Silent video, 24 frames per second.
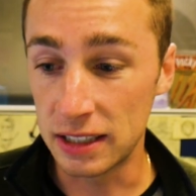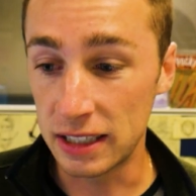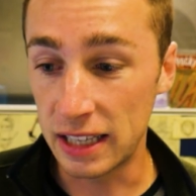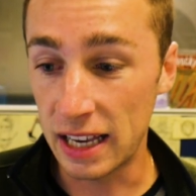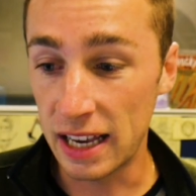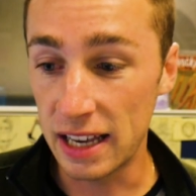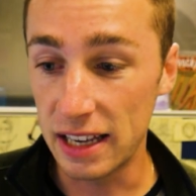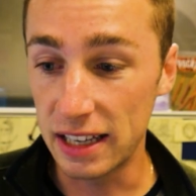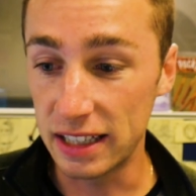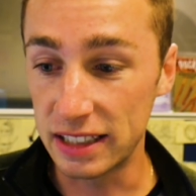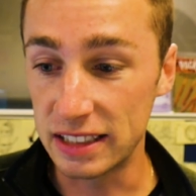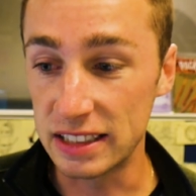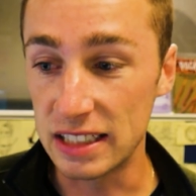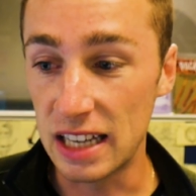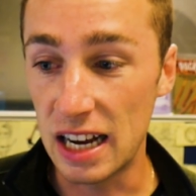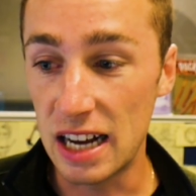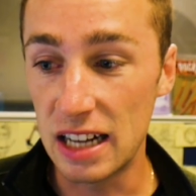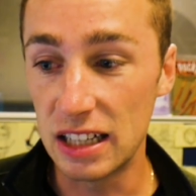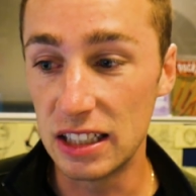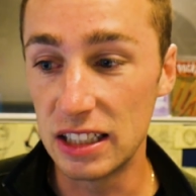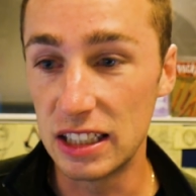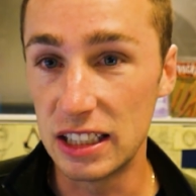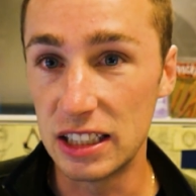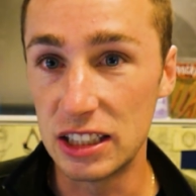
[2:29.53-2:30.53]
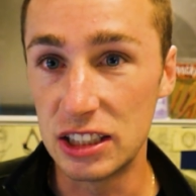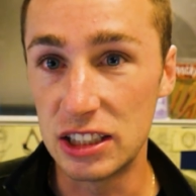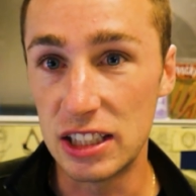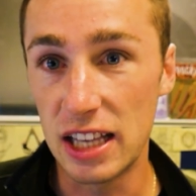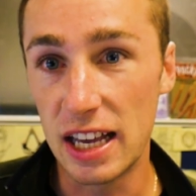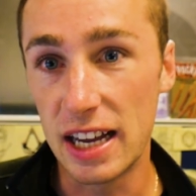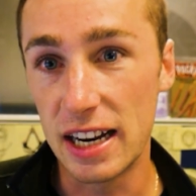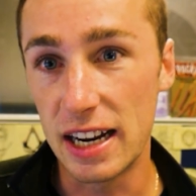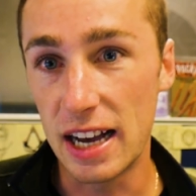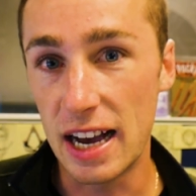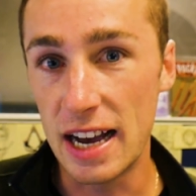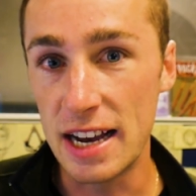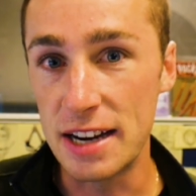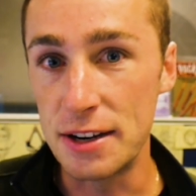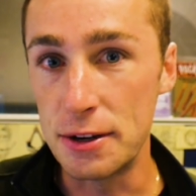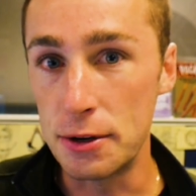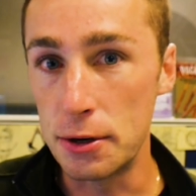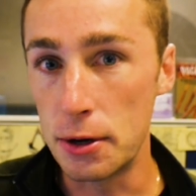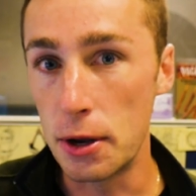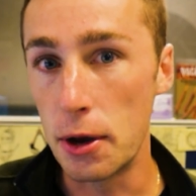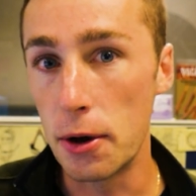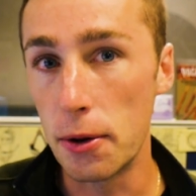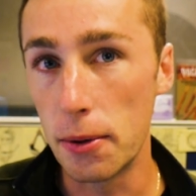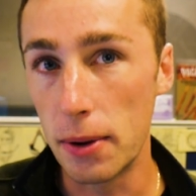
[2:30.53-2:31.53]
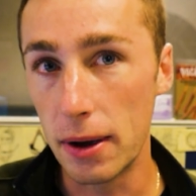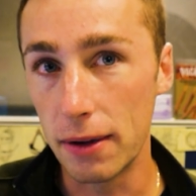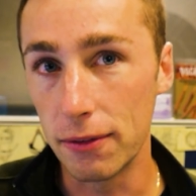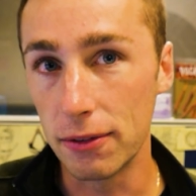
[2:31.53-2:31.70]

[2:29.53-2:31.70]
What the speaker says: to get acknowledged that I know